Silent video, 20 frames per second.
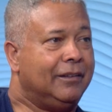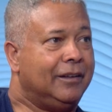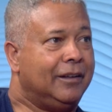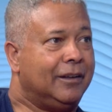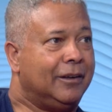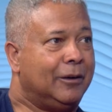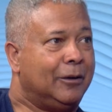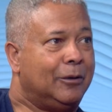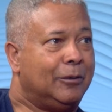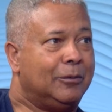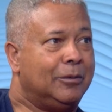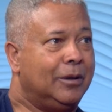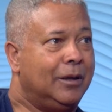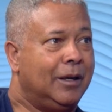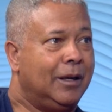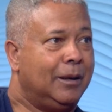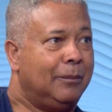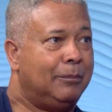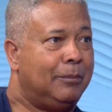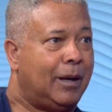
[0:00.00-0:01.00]
you know,
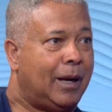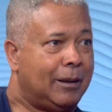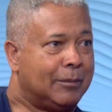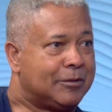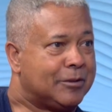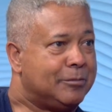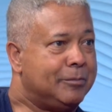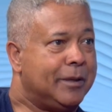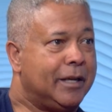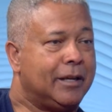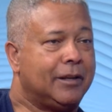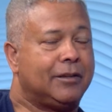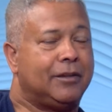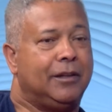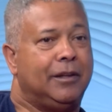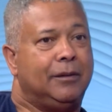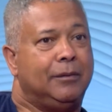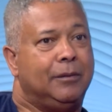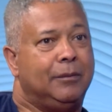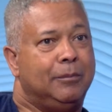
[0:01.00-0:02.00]
Bob
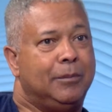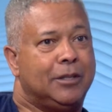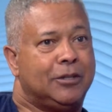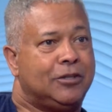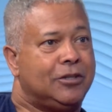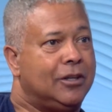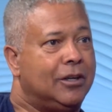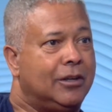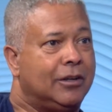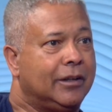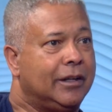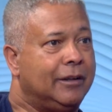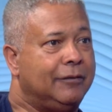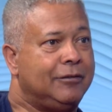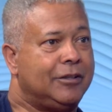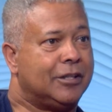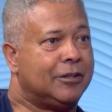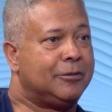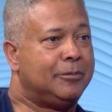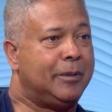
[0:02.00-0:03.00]
Smith and Ms. Young
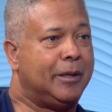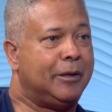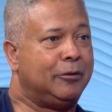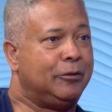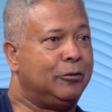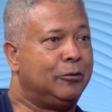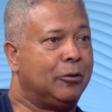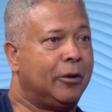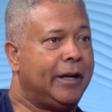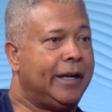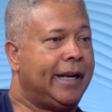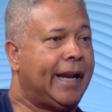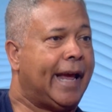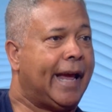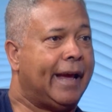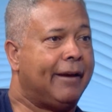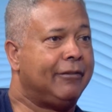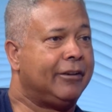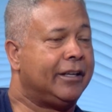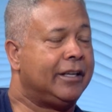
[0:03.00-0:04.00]
have just been great
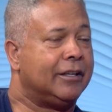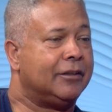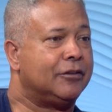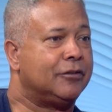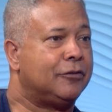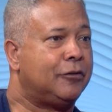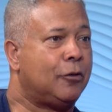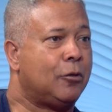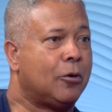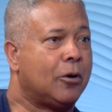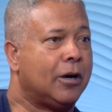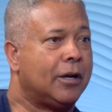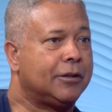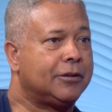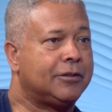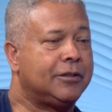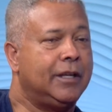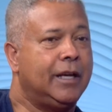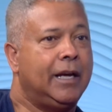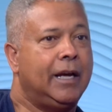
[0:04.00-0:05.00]
advocates for
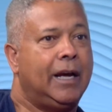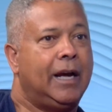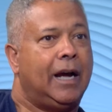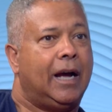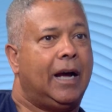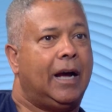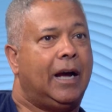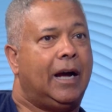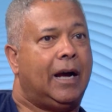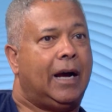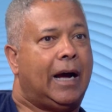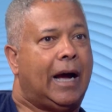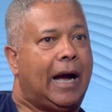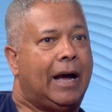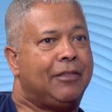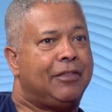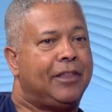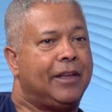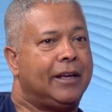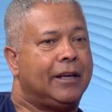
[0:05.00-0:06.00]
us.
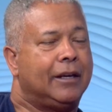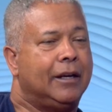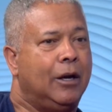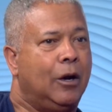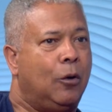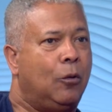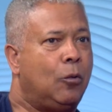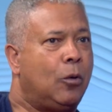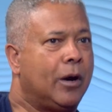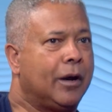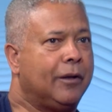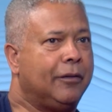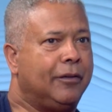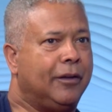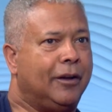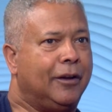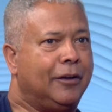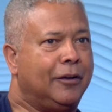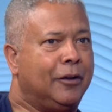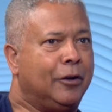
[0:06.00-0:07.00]
I think one of
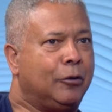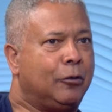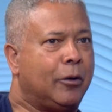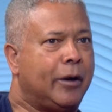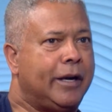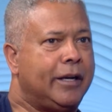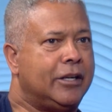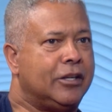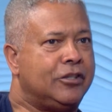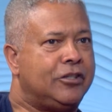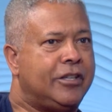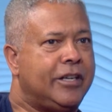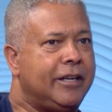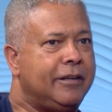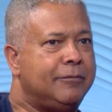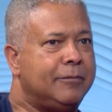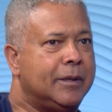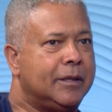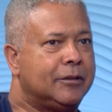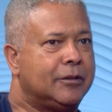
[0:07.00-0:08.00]
the great
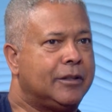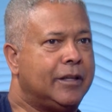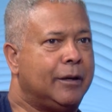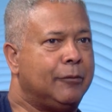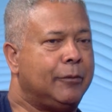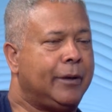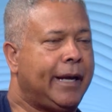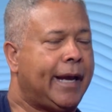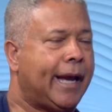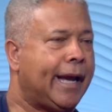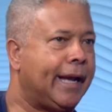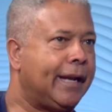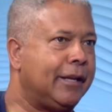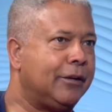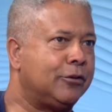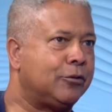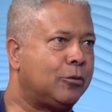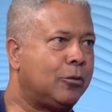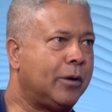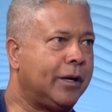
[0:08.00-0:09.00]
achievements that we had
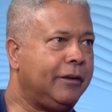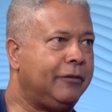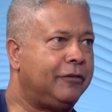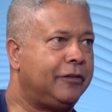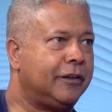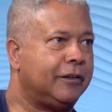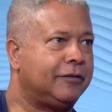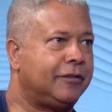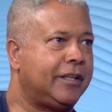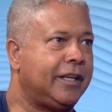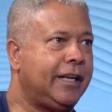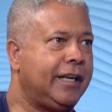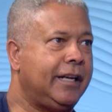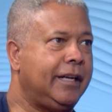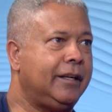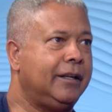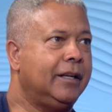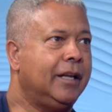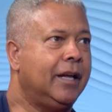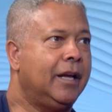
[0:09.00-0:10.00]
in
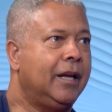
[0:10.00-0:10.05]
2015